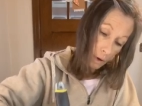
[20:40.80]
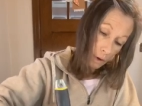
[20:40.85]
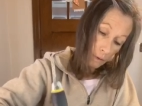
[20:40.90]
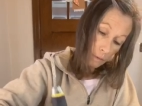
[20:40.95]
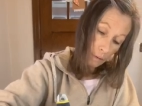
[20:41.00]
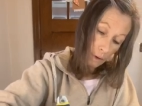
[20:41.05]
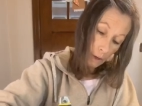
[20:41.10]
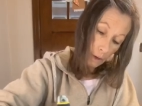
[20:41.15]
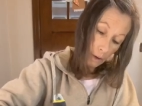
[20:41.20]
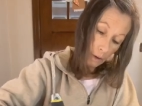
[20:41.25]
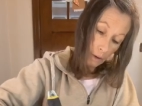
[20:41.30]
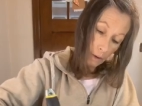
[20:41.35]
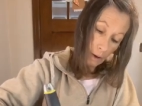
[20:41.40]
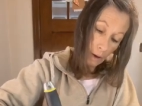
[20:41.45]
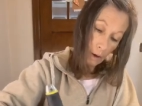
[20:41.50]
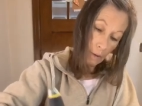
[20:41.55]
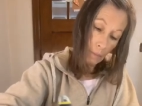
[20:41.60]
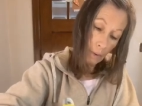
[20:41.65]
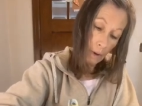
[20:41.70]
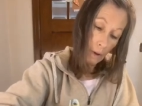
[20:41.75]
All right,
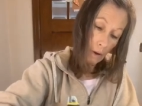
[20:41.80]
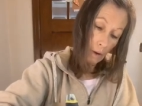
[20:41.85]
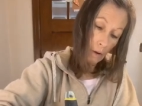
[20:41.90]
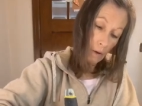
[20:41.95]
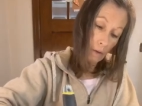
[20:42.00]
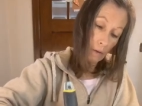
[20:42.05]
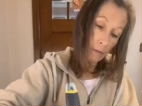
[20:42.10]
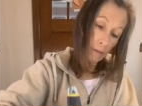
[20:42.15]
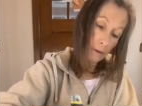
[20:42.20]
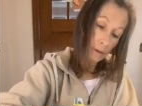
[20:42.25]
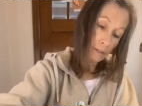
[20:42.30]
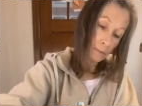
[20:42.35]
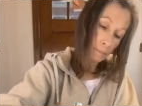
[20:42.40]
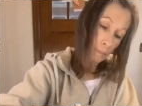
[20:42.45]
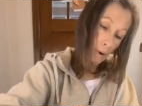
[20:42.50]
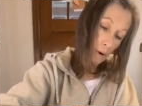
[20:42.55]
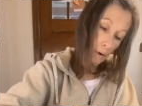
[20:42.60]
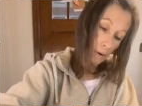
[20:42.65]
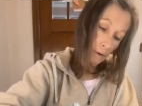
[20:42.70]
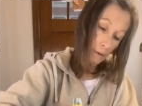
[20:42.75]
now we got all this
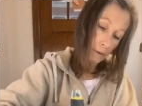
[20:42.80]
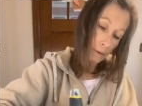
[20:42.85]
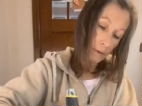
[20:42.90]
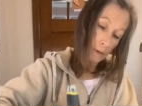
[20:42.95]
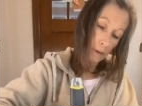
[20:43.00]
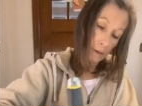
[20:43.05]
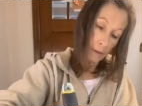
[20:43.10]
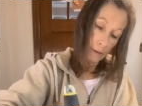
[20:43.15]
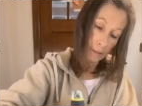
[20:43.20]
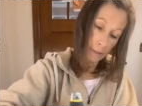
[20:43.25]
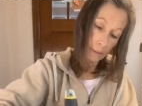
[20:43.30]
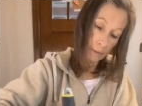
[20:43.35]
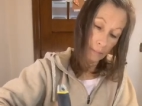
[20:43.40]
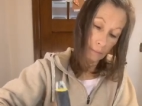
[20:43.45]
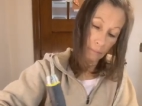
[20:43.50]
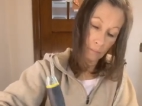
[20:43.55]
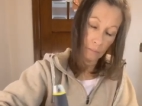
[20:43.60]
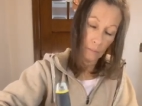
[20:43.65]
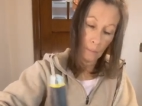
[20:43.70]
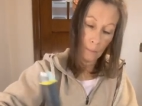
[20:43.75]
part done.
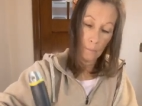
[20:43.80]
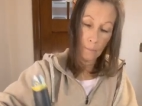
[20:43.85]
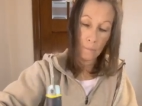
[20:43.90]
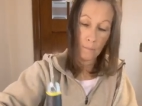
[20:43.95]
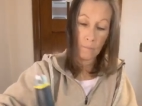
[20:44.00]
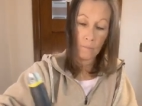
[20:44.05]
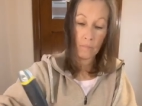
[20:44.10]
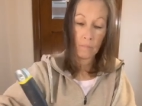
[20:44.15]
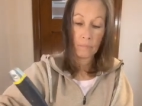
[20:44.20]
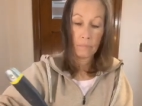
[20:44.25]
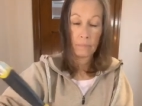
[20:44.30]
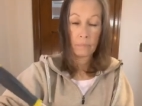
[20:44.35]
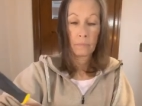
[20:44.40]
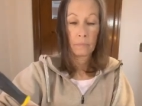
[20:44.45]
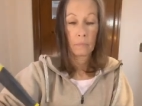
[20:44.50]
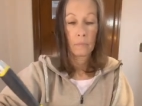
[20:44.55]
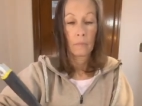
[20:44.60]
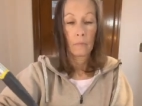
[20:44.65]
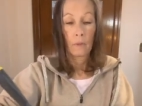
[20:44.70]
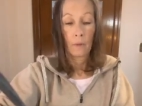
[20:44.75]

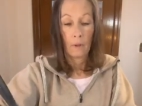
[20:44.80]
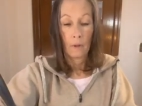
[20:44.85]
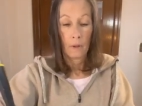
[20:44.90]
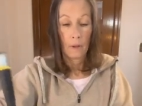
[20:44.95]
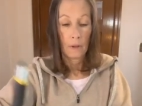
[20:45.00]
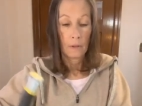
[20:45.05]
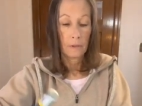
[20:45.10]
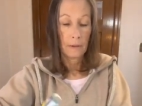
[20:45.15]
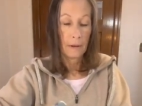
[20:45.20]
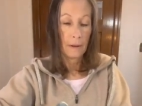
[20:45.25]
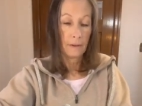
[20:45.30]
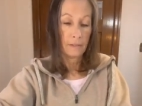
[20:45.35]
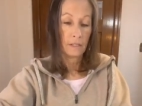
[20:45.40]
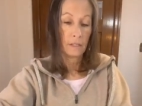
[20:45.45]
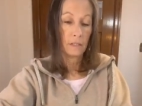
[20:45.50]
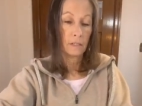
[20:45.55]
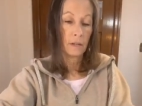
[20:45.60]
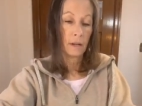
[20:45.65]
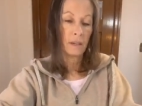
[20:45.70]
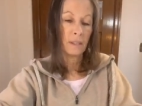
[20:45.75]
And
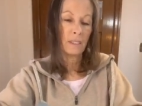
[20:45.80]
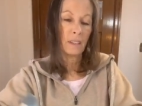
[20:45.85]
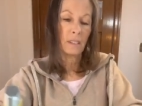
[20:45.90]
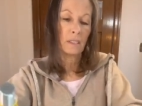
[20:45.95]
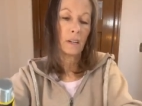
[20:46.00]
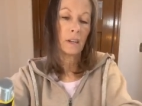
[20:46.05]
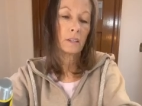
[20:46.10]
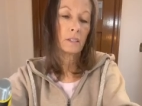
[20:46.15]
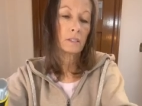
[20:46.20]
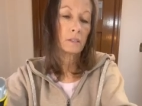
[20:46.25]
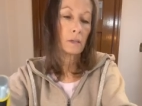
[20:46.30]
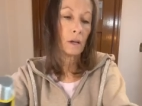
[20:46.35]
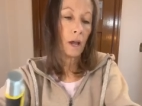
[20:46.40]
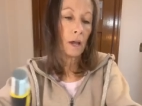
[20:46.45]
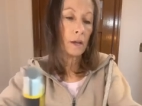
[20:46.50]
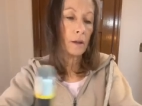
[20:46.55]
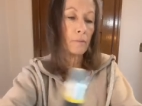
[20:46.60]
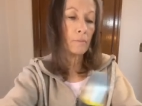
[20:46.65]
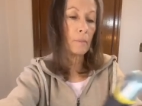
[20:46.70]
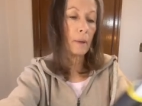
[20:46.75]
yes, it is
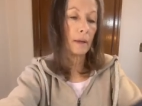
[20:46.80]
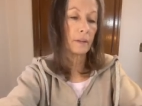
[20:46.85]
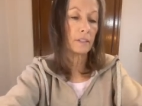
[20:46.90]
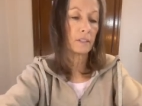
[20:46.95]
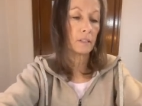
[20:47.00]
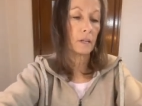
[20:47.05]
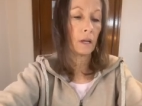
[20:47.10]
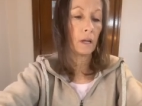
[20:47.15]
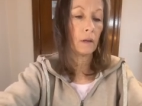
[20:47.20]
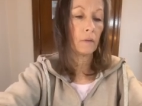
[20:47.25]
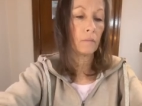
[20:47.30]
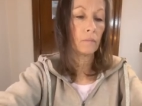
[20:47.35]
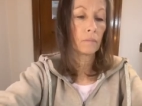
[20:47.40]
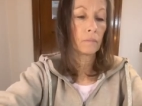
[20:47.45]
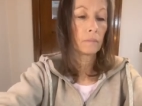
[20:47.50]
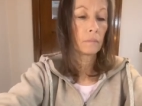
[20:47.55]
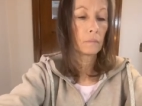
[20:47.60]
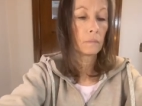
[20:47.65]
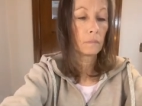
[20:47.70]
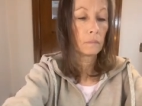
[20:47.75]
kind of messy.
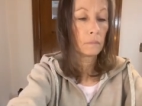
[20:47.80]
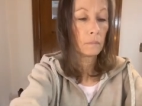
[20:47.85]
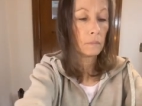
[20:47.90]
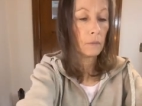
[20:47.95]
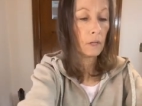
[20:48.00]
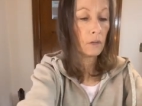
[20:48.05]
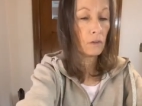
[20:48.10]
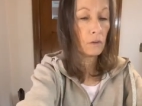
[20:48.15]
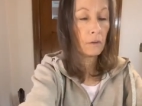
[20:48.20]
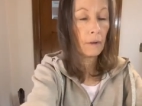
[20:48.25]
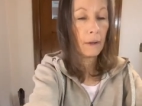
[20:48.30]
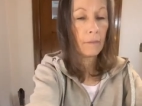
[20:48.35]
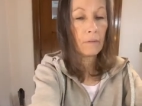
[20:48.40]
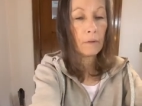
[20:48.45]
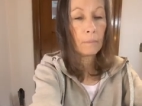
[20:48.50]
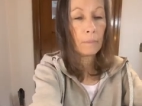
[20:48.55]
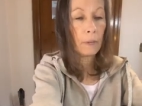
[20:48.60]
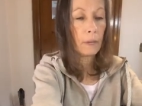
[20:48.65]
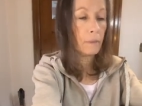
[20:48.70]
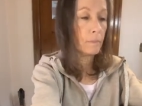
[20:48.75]
I do
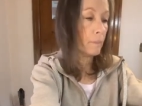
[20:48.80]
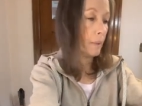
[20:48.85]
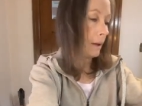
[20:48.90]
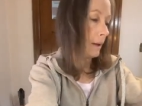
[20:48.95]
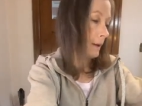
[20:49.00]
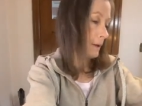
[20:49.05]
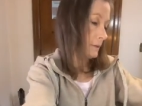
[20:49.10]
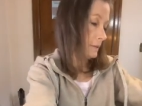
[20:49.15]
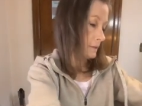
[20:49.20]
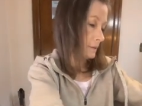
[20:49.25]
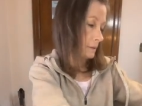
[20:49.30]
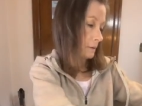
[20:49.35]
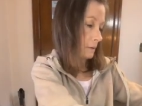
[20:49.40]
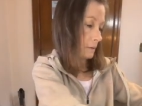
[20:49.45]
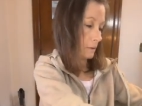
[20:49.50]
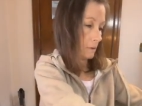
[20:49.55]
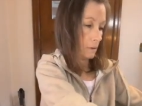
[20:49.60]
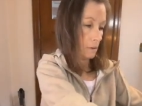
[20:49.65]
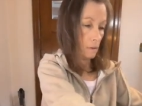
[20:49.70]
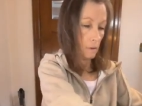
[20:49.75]
have a big mess.
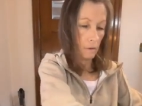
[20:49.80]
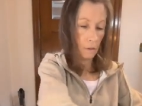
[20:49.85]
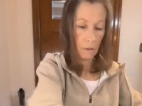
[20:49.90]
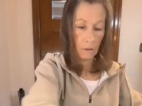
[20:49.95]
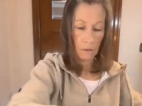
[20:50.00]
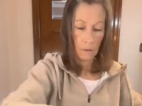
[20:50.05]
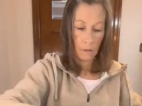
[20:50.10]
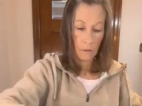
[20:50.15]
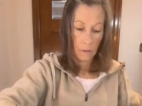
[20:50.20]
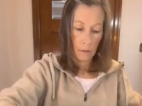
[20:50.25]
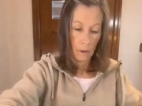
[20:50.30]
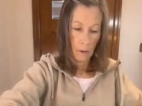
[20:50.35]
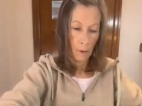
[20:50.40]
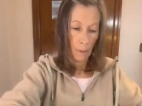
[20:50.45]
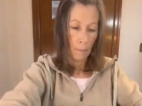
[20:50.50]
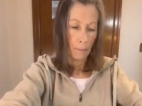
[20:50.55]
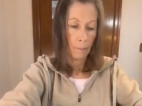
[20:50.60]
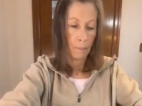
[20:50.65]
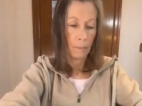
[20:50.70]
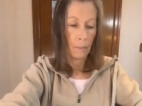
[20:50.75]

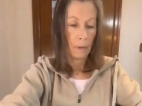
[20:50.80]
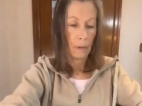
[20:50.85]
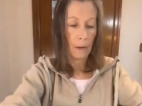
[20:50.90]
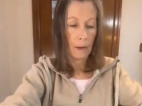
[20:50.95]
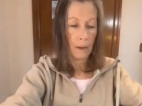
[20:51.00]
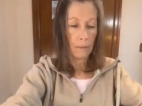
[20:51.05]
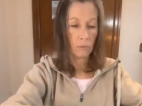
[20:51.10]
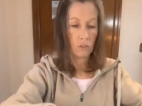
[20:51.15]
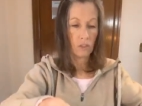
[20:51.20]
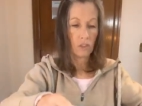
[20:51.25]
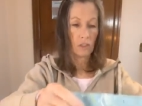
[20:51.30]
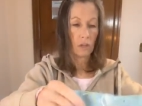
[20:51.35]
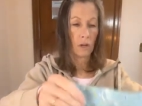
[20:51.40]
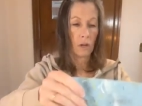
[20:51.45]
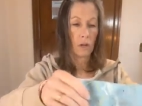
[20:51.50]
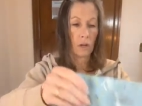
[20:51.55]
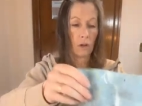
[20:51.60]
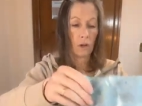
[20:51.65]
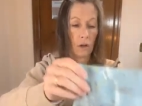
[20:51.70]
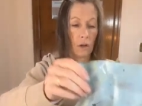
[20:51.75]
But I'm just
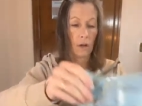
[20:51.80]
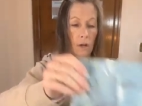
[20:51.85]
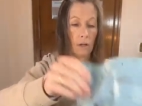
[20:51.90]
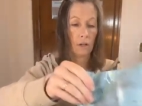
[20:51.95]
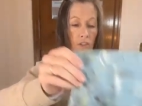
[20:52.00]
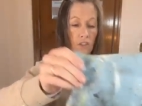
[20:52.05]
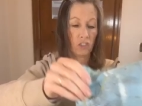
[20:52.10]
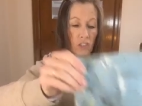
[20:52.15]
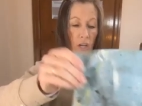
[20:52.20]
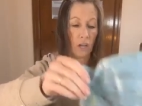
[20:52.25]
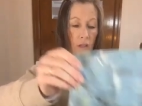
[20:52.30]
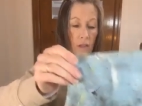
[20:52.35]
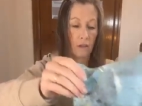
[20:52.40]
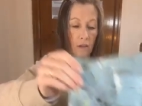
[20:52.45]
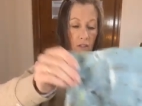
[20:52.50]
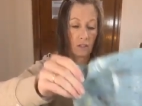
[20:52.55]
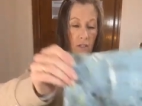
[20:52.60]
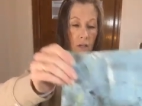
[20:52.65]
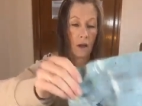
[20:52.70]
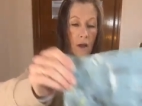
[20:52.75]
gonna kind of shake
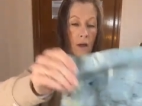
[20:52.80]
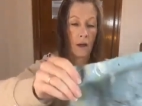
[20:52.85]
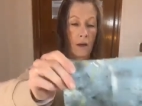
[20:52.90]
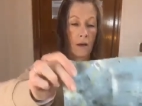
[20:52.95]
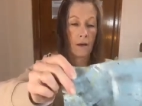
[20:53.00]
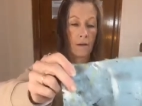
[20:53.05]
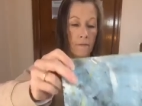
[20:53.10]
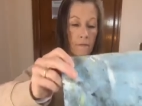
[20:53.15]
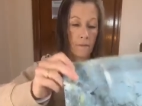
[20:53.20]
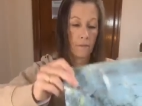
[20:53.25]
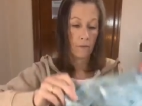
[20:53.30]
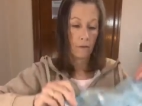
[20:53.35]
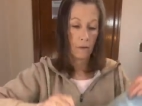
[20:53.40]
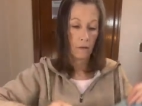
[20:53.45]
this off